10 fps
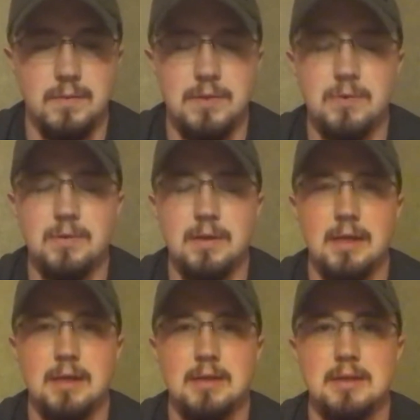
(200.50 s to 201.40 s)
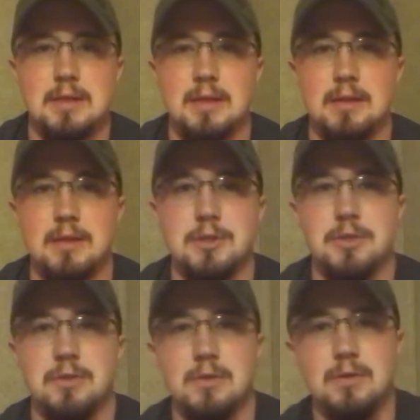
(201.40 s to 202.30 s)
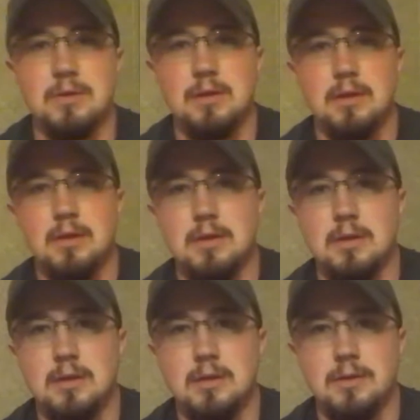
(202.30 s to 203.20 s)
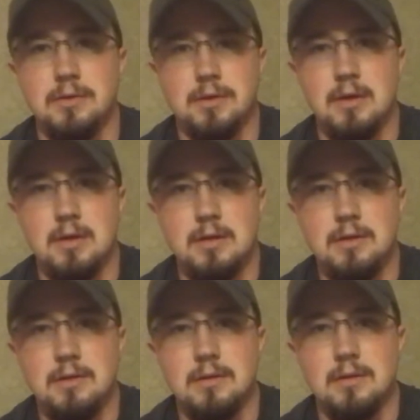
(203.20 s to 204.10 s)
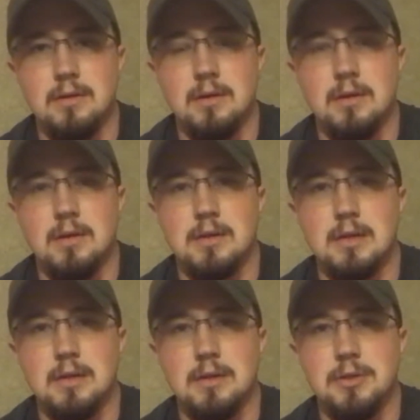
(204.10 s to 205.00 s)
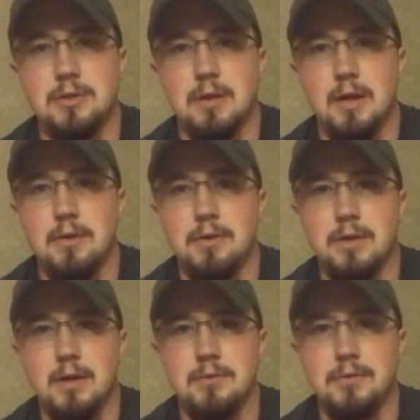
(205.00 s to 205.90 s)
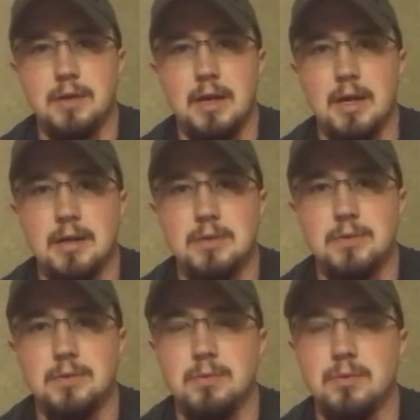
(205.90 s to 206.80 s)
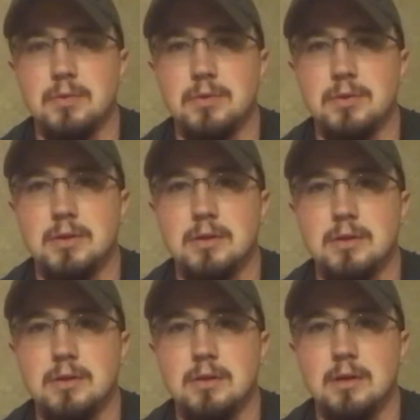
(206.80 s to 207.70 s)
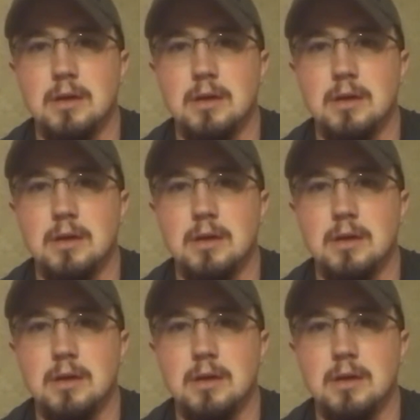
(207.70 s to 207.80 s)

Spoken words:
Doing that is going to let you know your gun. It's going to let you know how your gun reacts when you pull the trigger.